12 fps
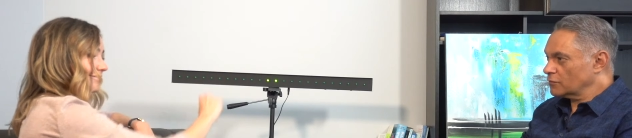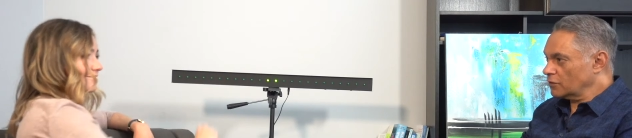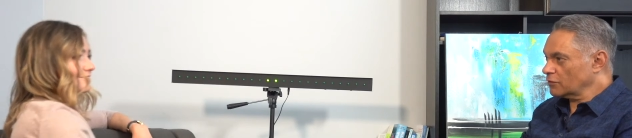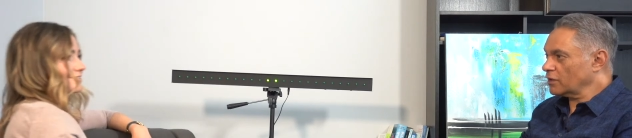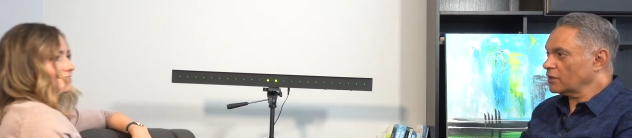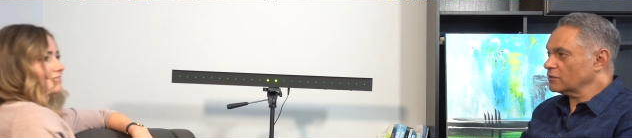
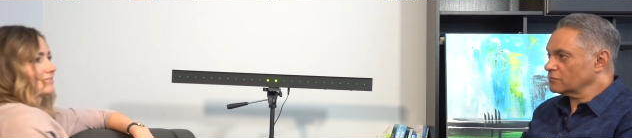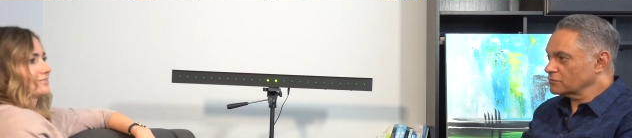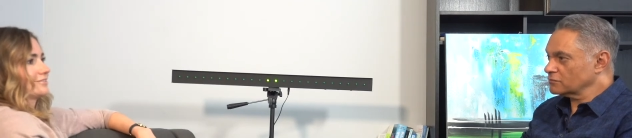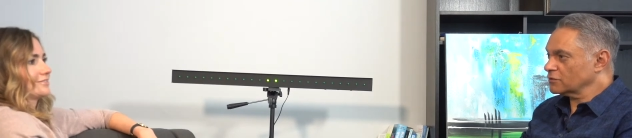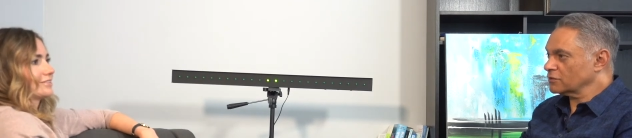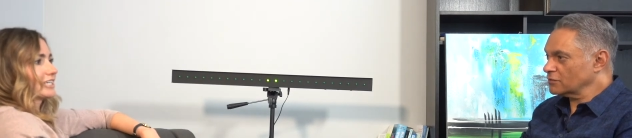Speaker 1: Okay.
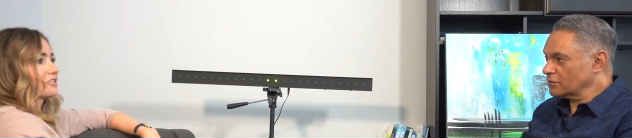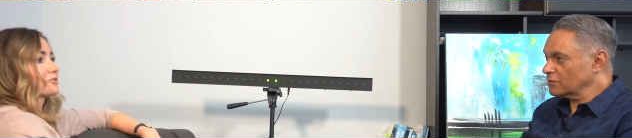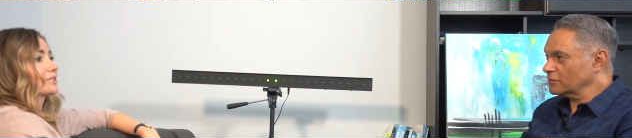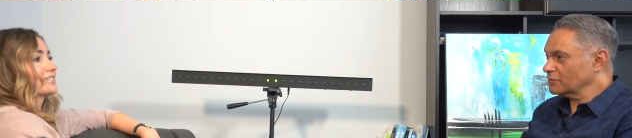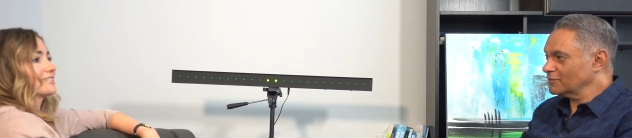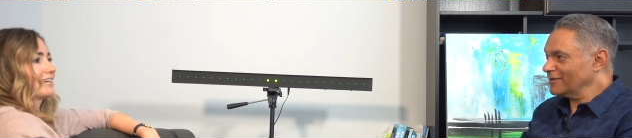Gets
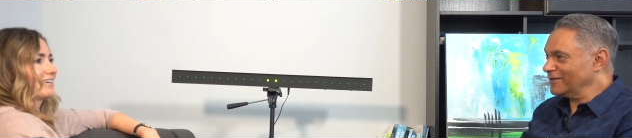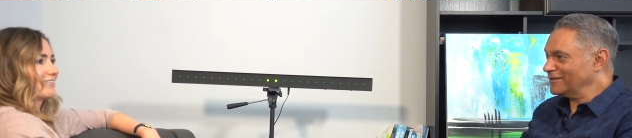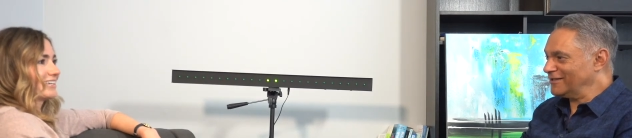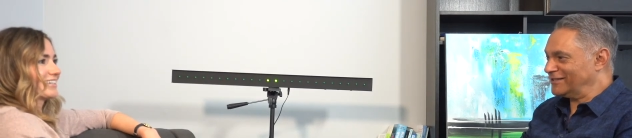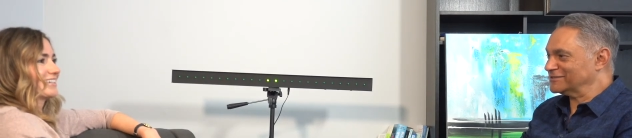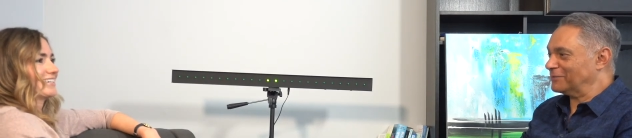really
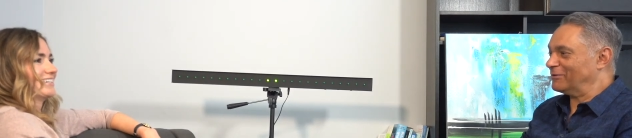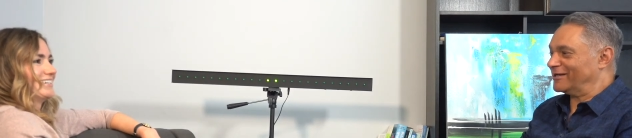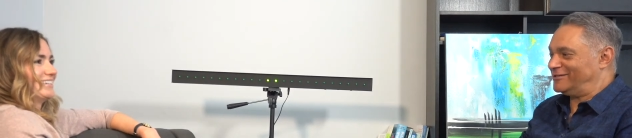tiring. Yes, I bet it